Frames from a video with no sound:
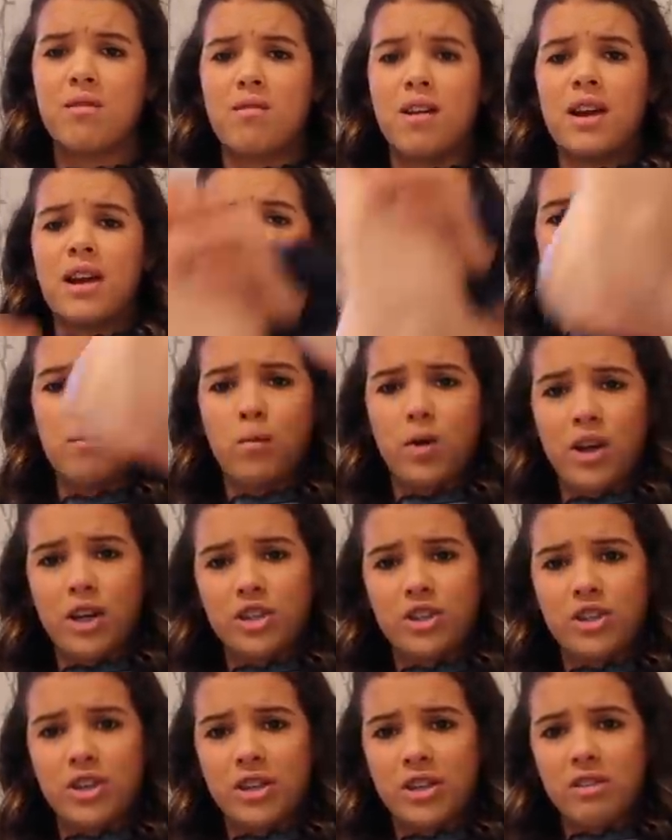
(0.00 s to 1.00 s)
Right now I'm
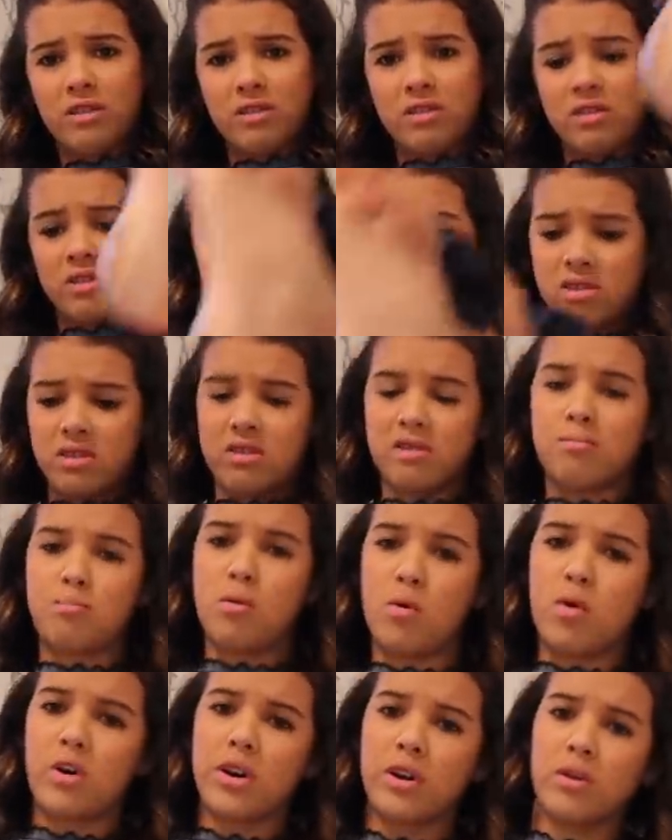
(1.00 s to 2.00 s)
wearing jeans, just the
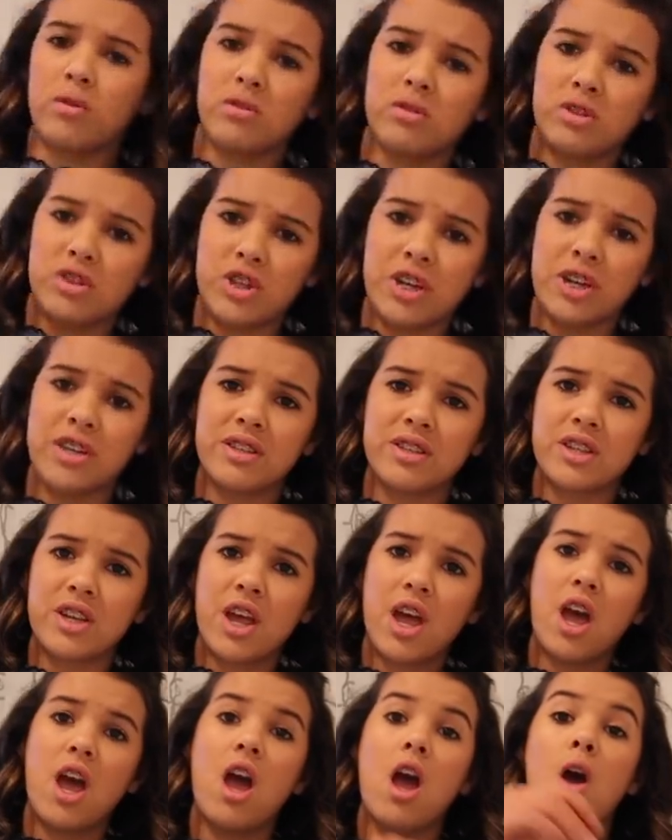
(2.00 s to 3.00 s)
boring old jeans,